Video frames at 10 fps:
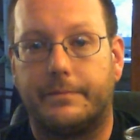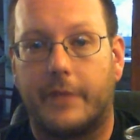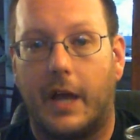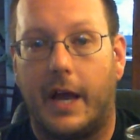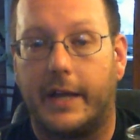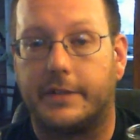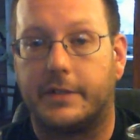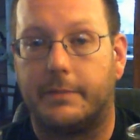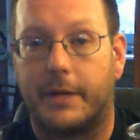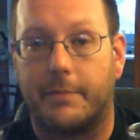I guess
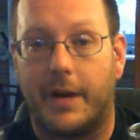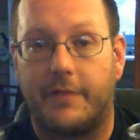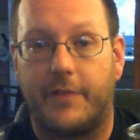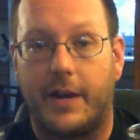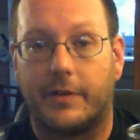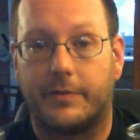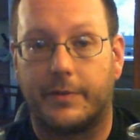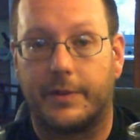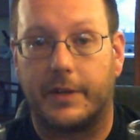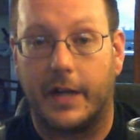to pick my favorite
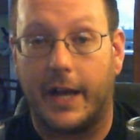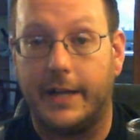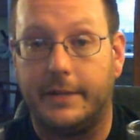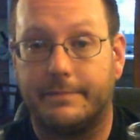for tonight,